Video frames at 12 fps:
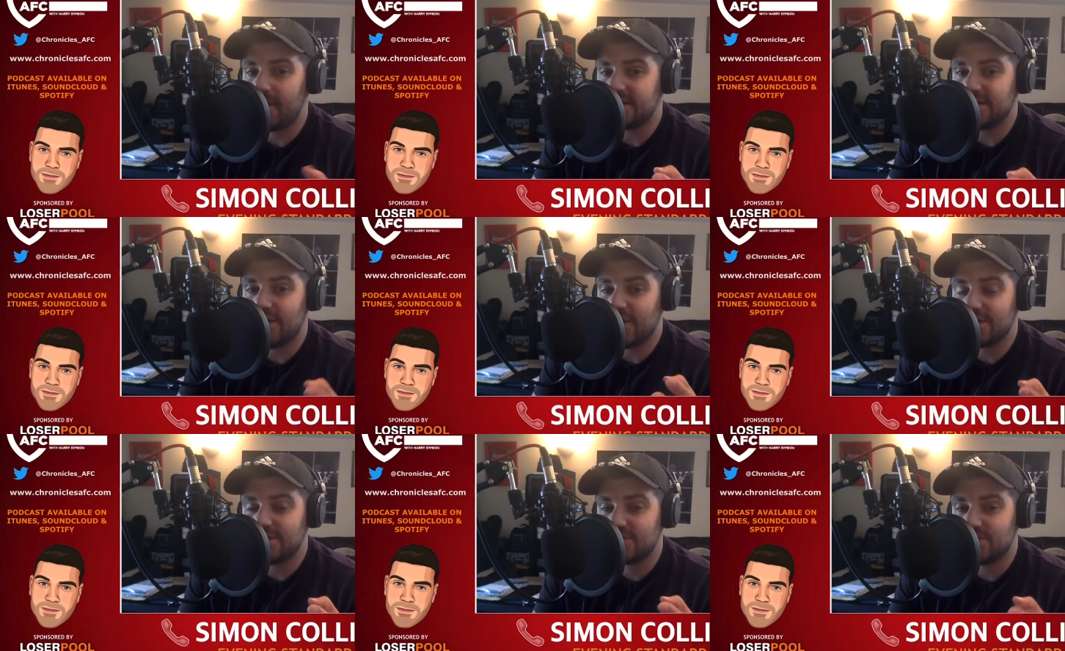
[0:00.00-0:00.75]
Speaker 1: Mesut
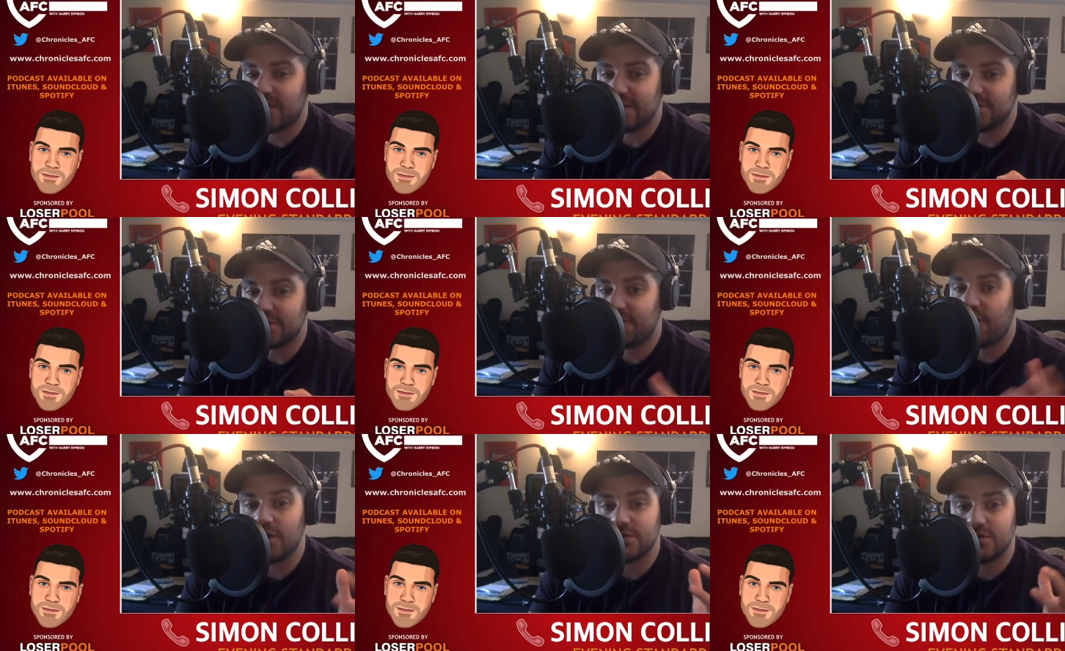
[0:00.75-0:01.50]
Ozil's wages
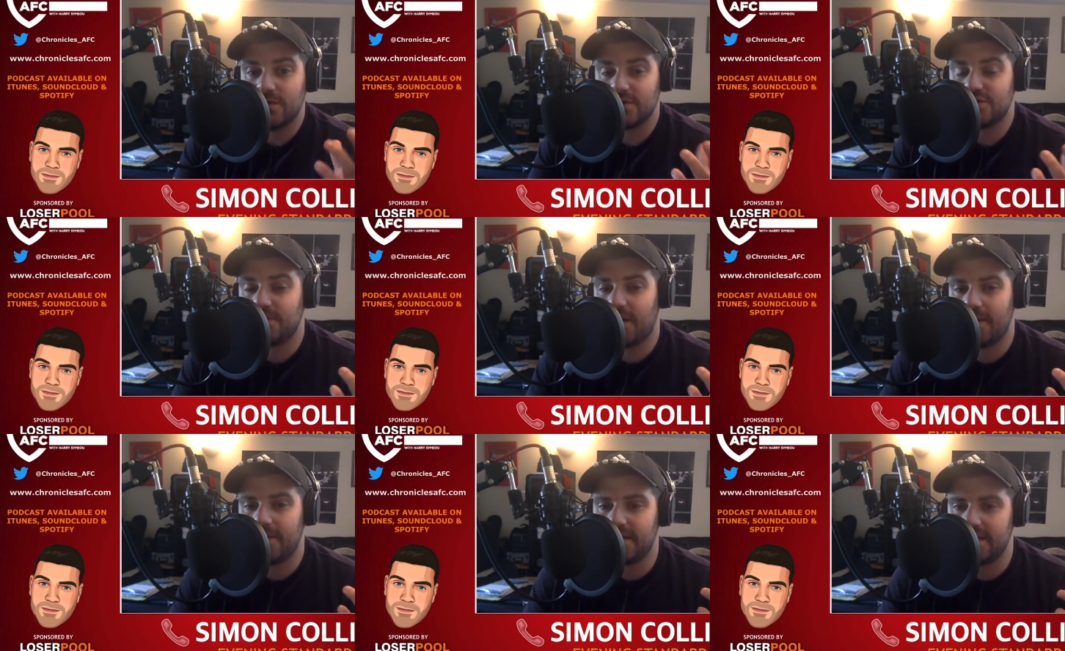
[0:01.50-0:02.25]
far too much, in
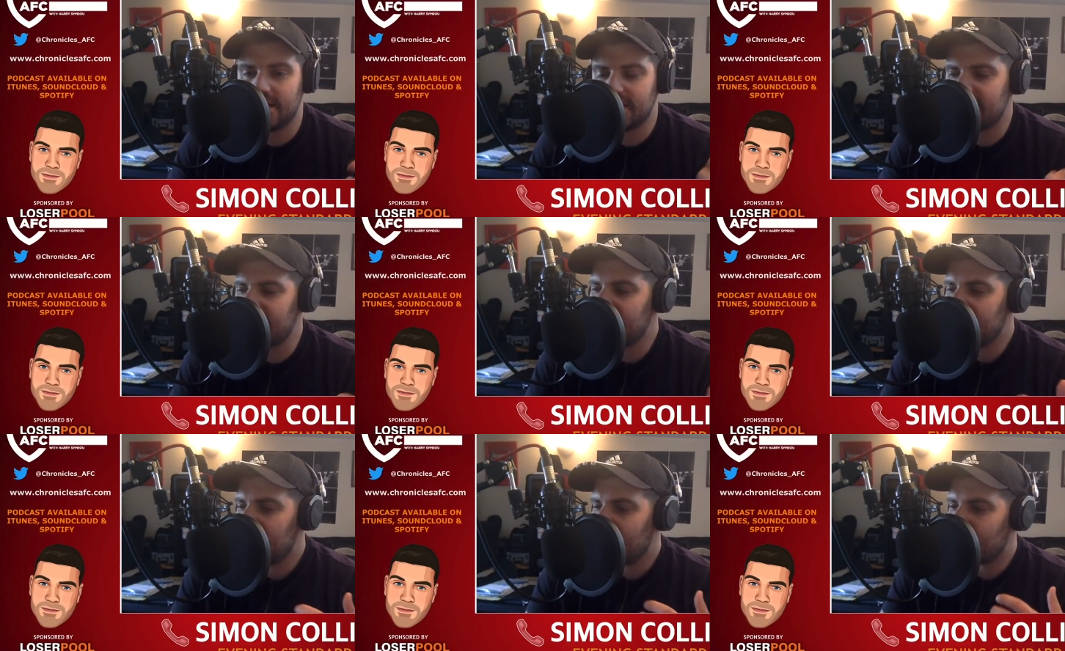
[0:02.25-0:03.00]
my opinion. I think
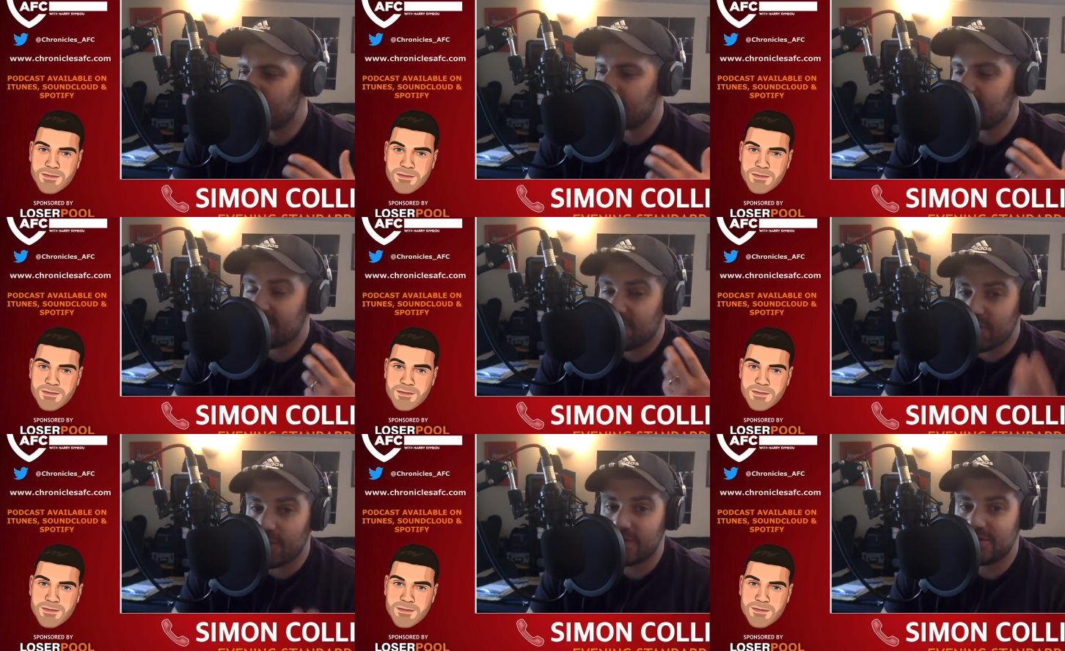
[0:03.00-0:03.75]
the, the
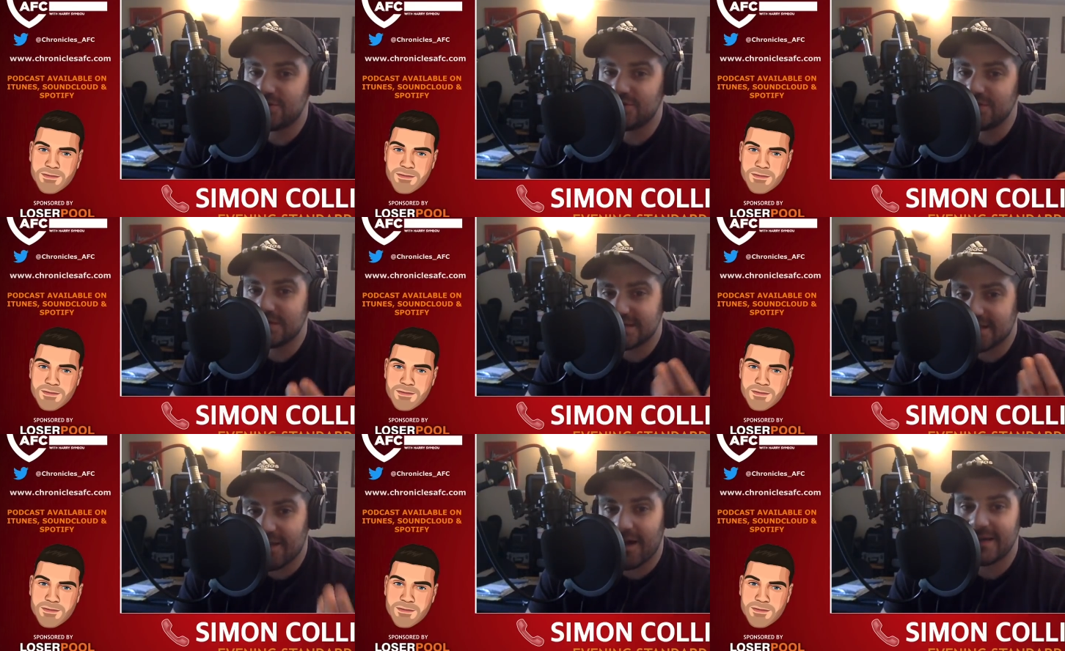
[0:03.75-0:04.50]
real issues
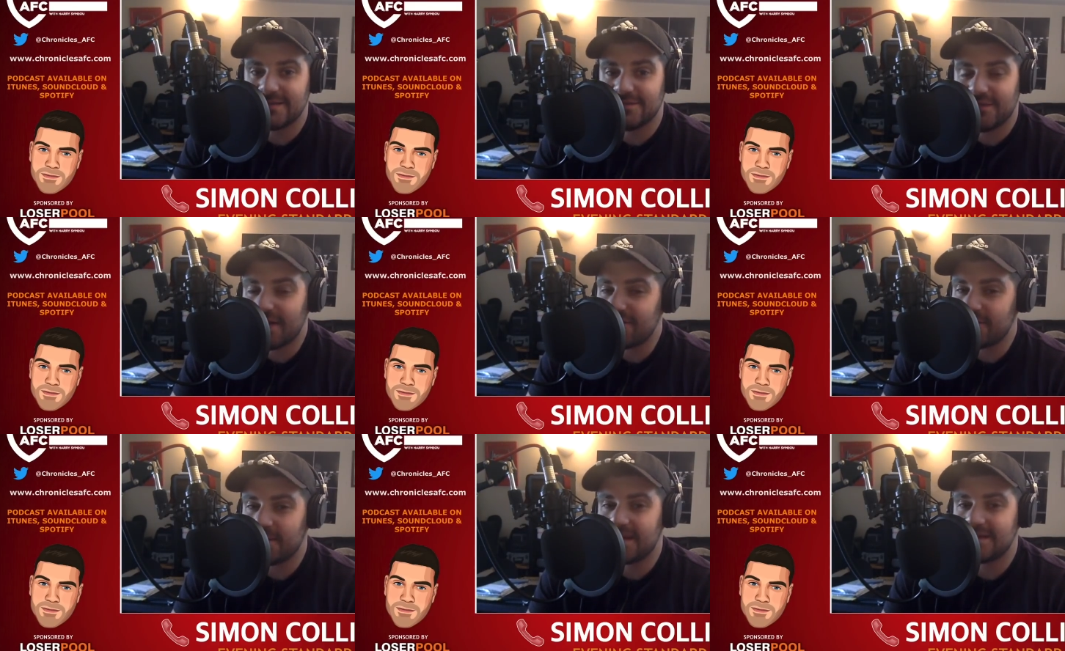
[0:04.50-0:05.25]
is the likes of
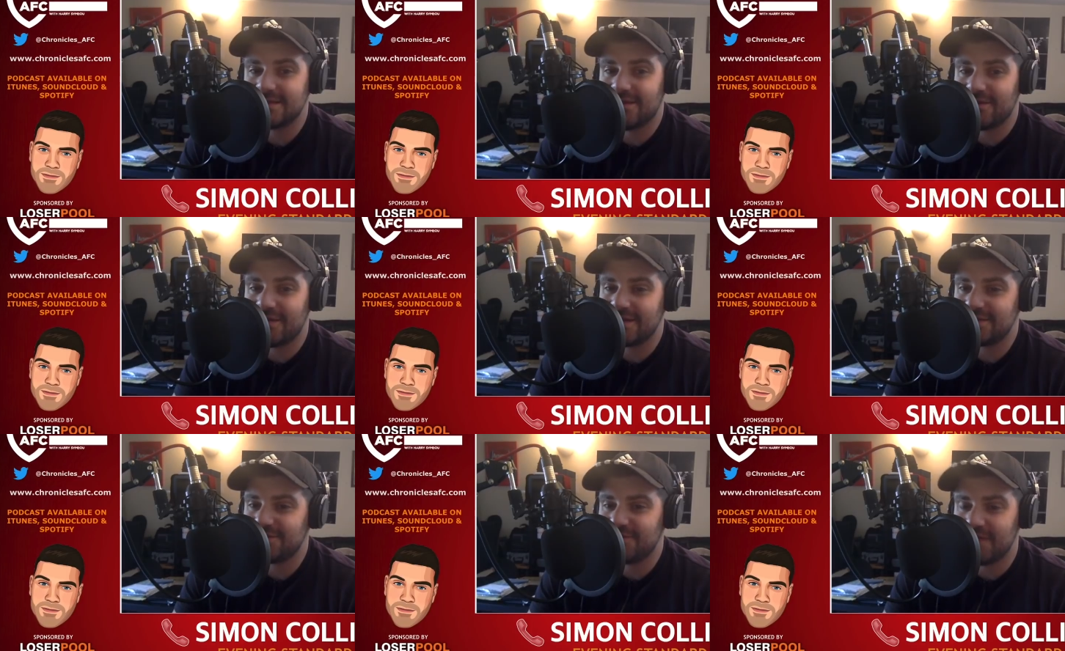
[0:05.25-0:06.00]
Henrikh Mkhitaryan,
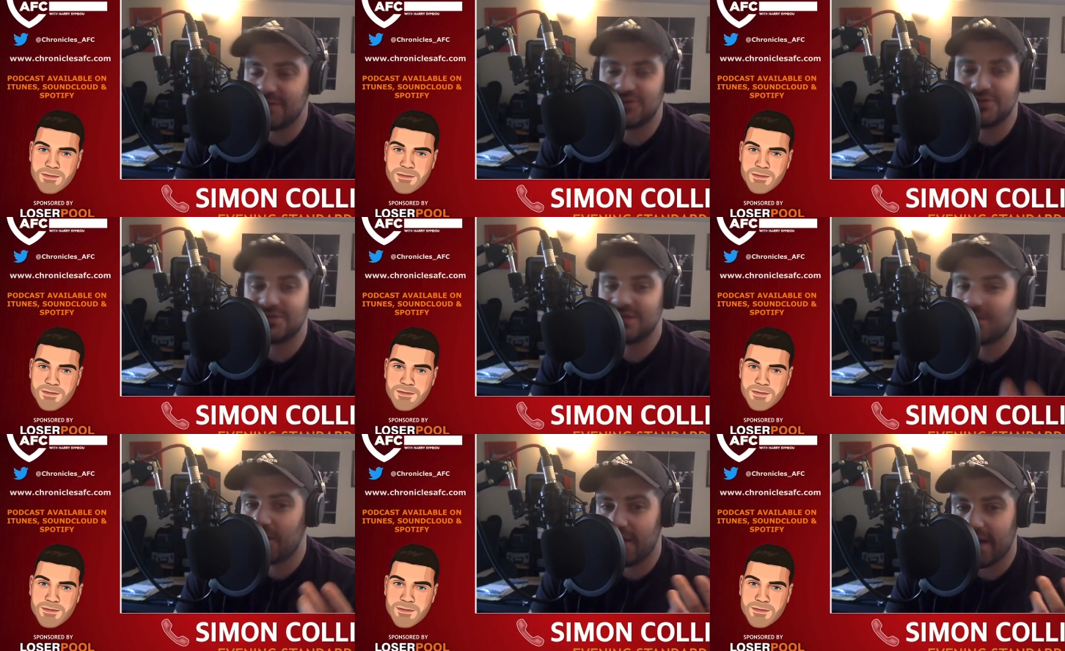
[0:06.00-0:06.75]
as you've mentioned,
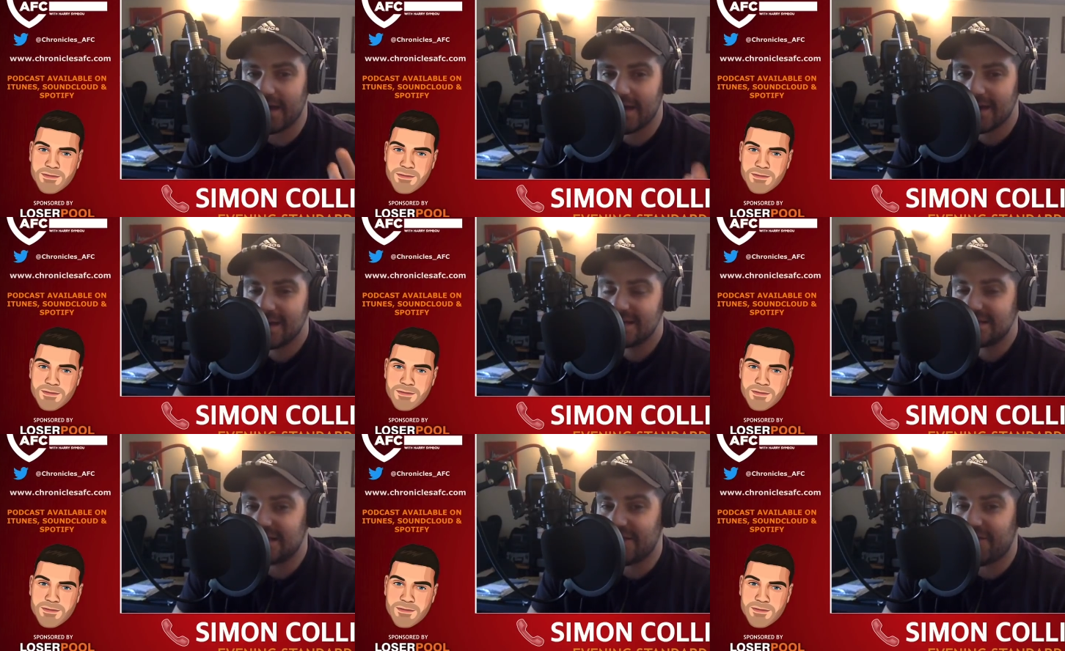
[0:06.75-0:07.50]
someone like
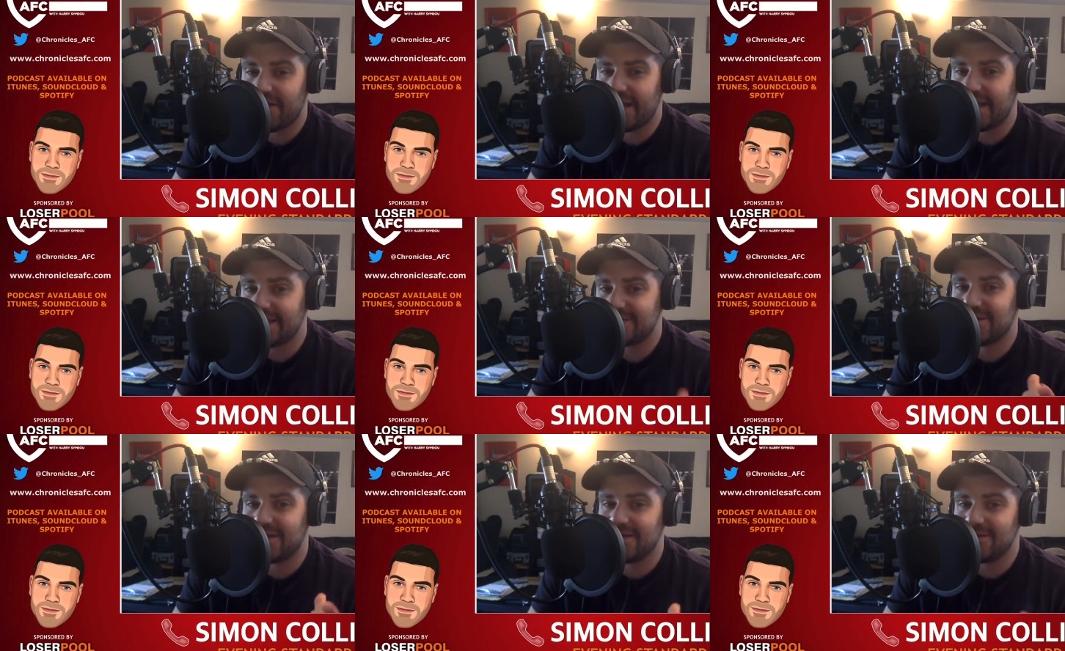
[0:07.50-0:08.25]
Stefan
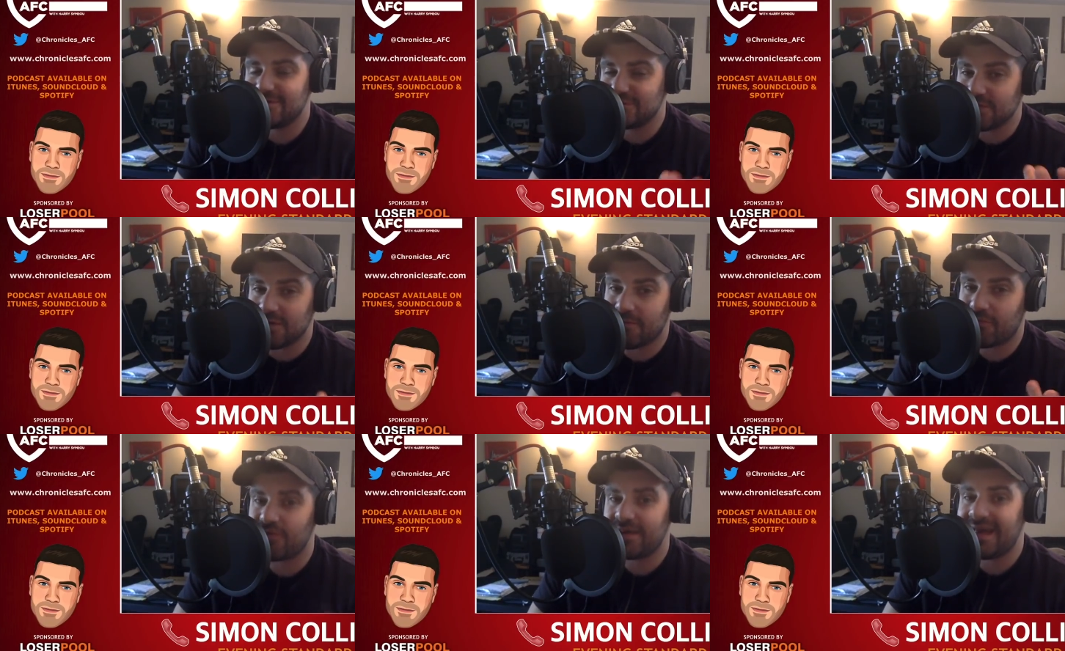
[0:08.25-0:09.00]
Lichtsteiner, who's on a
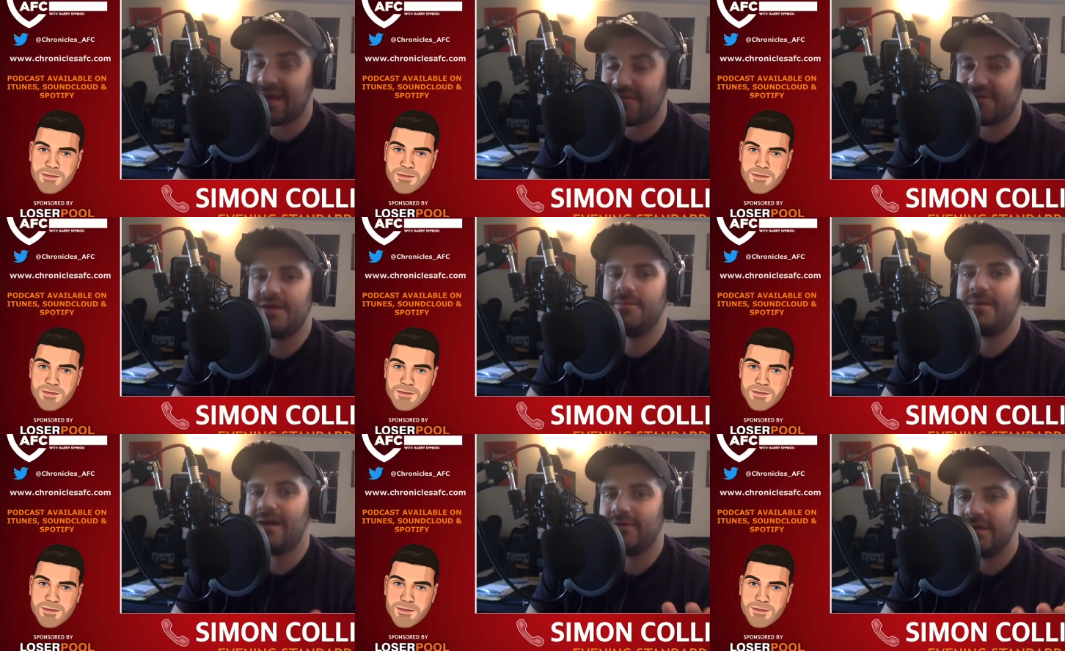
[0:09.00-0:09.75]
pretty hefty
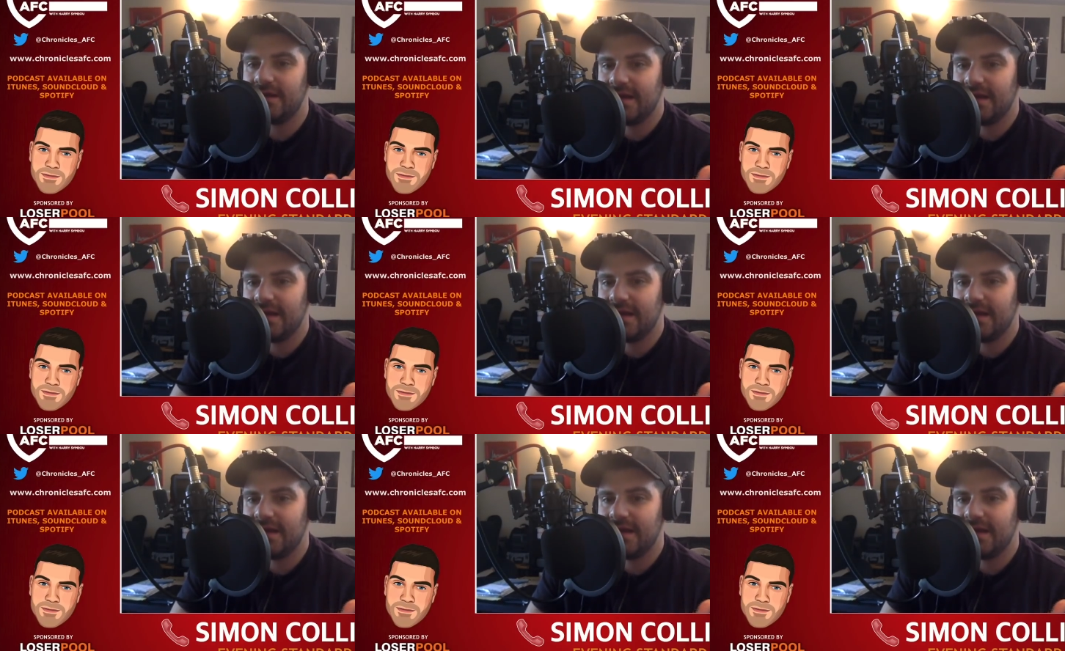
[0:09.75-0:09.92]
amount.